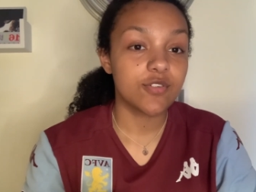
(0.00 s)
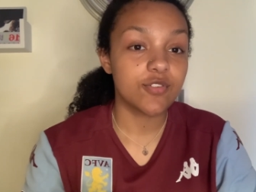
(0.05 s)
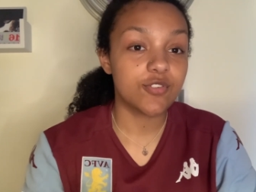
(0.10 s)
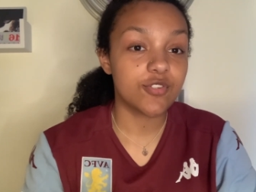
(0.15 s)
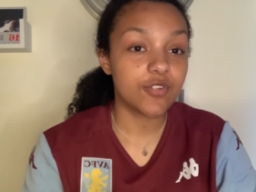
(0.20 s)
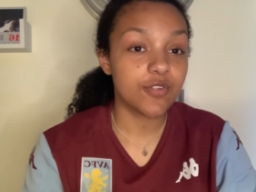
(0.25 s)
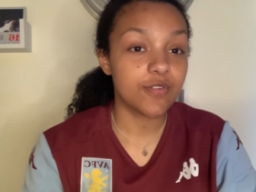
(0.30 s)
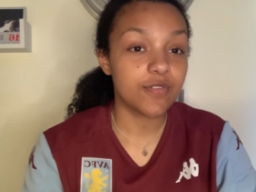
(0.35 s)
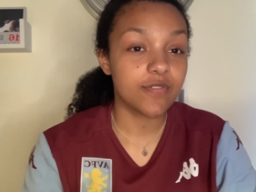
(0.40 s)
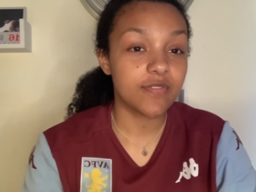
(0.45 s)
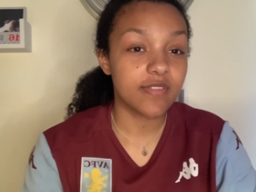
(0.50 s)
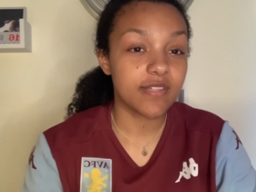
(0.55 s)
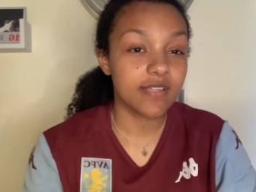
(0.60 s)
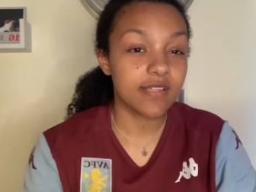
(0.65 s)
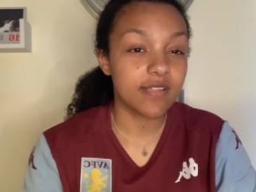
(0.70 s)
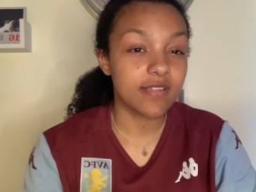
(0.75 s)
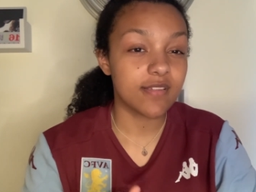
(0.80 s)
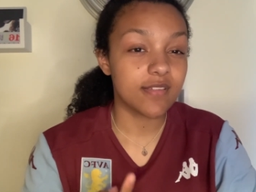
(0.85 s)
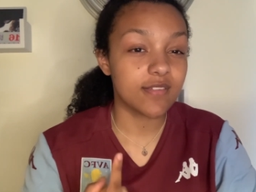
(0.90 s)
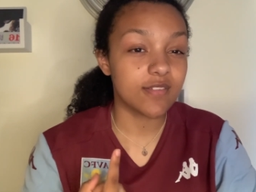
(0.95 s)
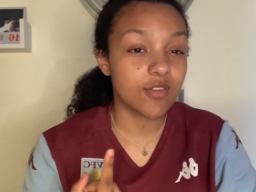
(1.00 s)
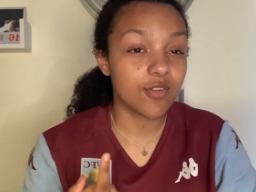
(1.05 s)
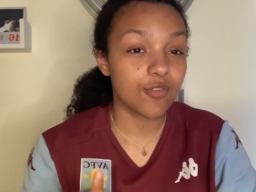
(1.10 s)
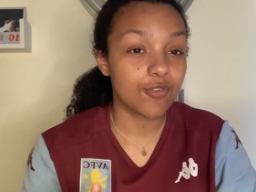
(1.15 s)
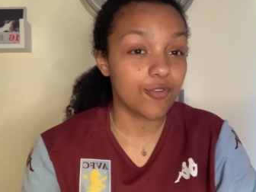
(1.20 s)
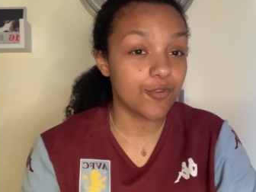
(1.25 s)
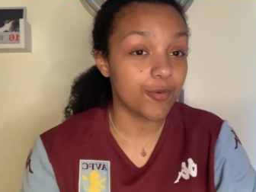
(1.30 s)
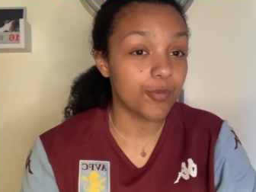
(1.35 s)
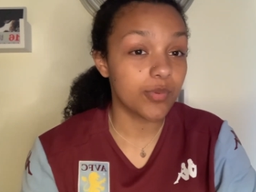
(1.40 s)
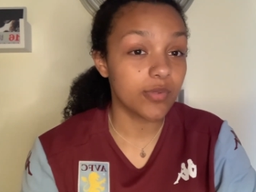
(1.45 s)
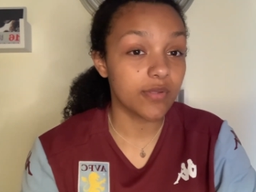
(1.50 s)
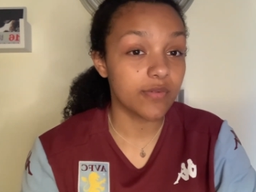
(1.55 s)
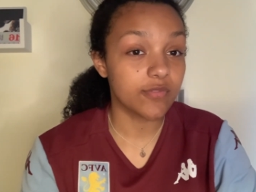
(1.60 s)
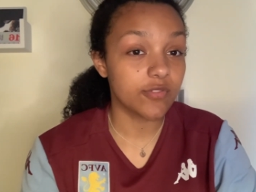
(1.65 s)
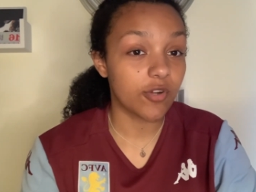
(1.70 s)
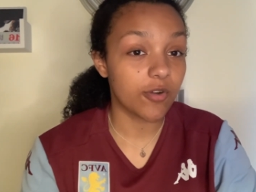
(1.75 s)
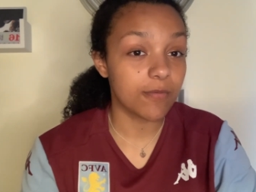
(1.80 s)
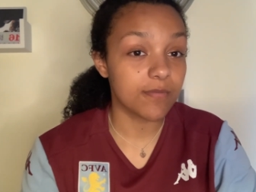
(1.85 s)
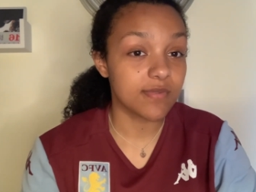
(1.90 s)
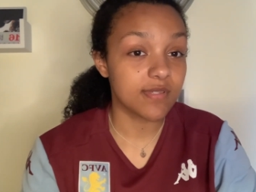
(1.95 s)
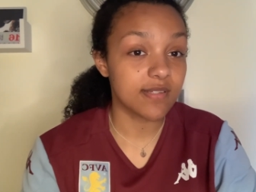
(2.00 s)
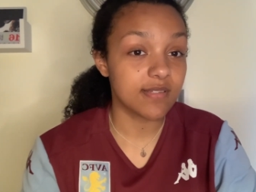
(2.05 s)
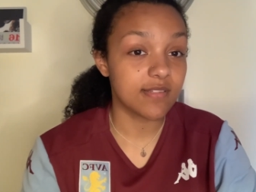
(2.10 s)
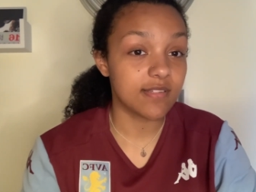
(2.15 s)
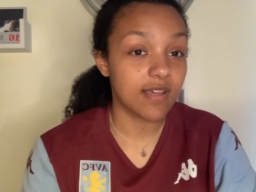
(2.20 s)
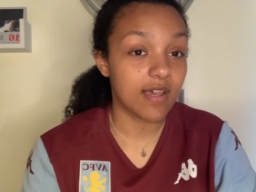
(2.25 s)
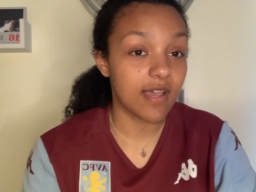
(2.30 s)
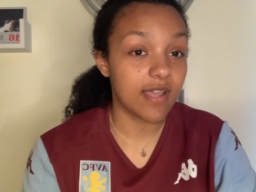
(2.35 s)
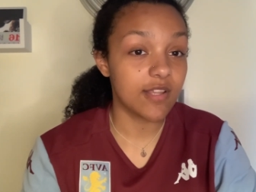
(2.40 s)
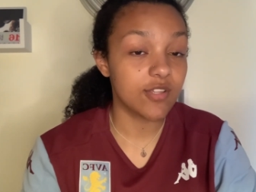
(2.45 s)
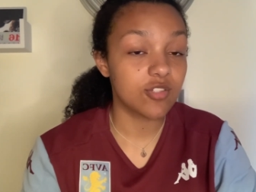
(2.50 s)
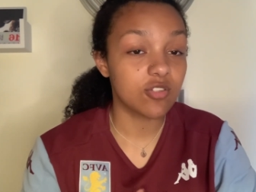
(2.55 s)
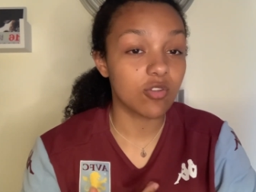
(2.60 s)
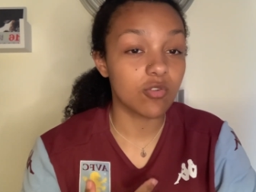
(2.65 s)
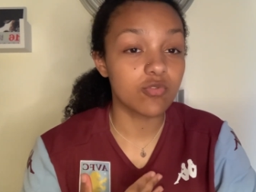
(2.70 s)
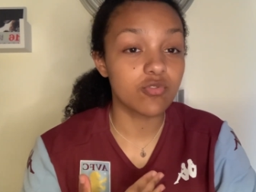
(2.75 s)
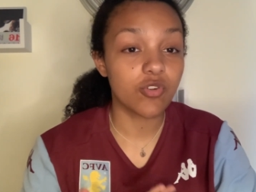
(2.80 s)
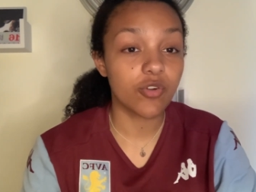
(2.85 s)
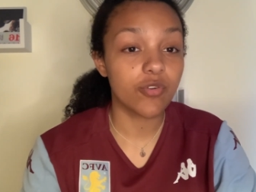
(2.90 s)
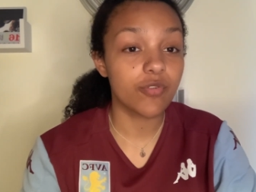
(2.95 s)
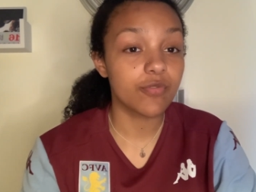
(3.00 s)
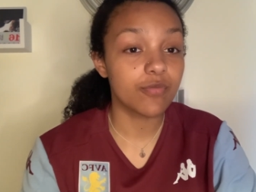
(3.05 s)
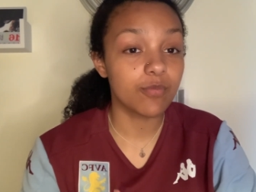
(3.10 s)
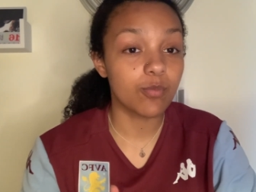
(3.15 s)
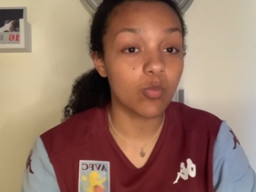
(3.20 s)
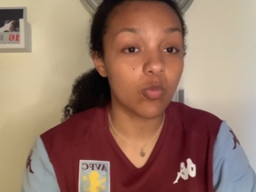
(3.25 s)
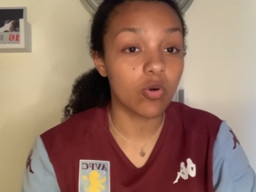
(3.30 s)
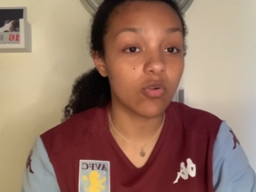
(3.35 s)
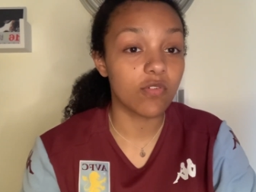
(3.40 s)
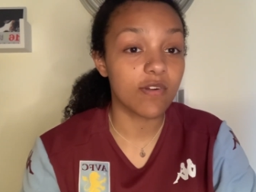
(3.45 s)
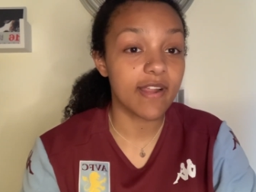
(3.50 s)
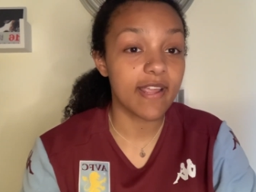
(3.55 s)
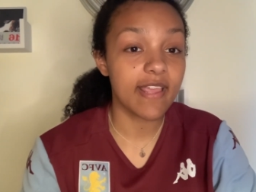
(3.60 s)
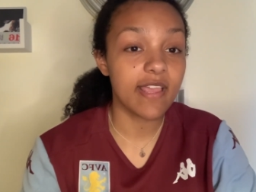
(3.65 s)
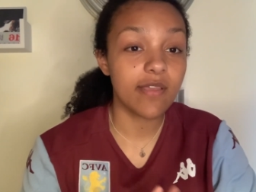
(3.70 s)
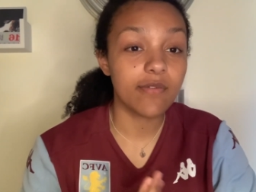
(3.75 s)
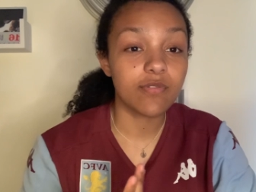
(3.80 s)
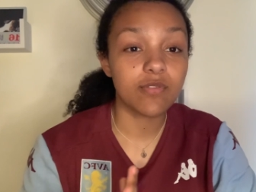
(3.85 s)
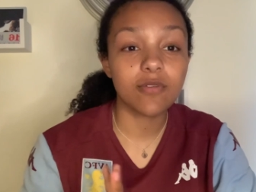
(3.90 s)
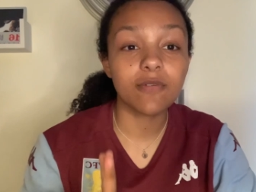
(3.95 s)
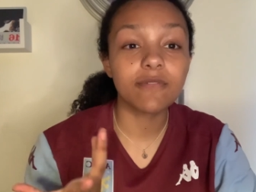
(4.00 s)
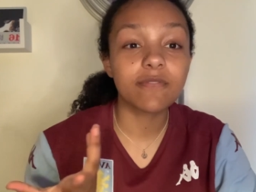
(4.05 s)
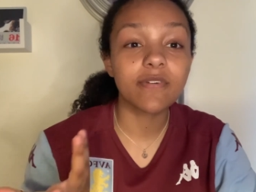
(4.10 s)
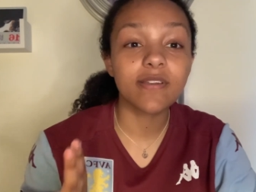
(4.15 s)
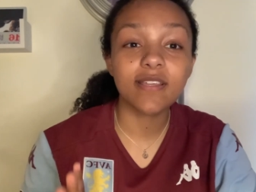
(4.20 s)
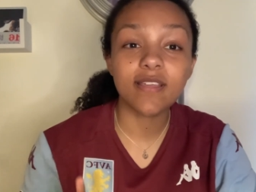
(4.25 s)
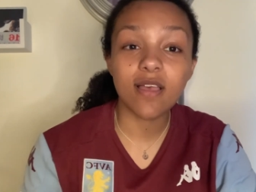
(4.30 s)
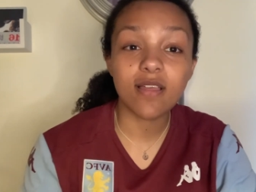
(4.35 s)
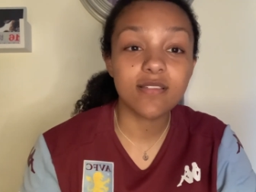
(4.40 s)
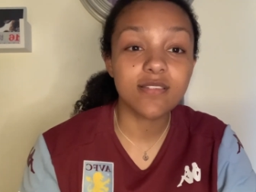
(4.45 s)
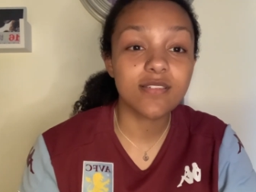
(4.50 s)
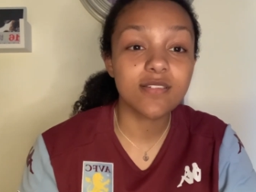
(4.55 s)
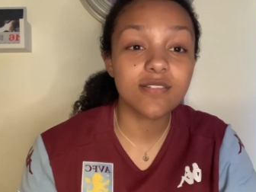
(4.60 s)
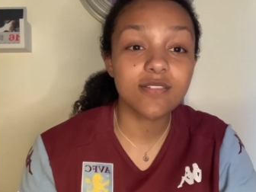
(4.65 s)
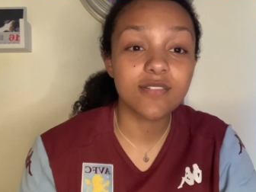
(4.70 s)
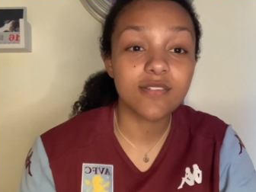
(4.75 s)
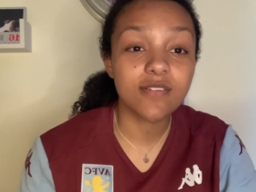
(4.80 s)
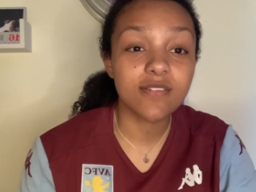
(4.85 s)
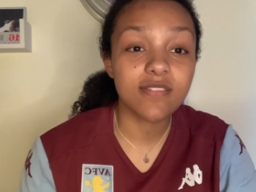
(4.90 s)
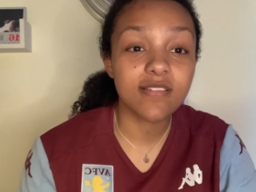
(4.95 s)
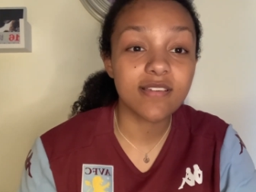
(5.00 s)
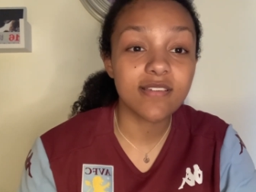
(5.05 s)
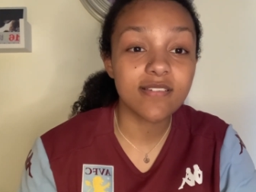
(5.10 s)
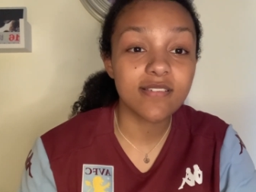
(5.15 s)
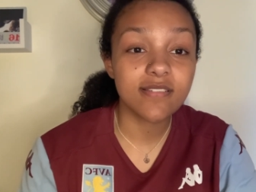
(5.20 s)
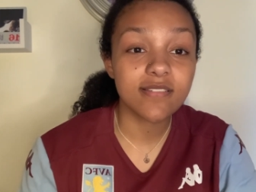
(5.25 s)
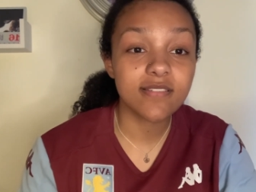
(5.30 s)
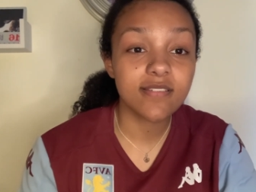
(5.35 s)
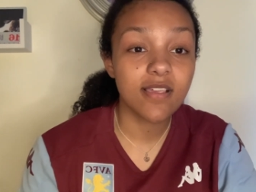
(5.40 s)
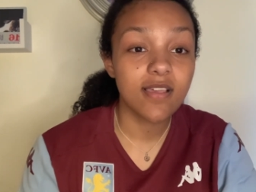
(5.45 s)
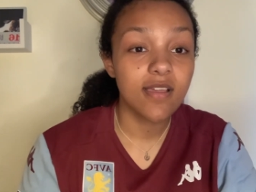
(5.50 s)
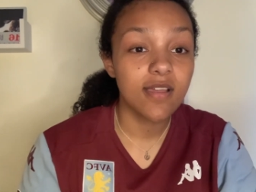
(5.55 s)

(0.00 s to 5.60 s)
do these a couple of times a day, so don't worry if you forget to do this,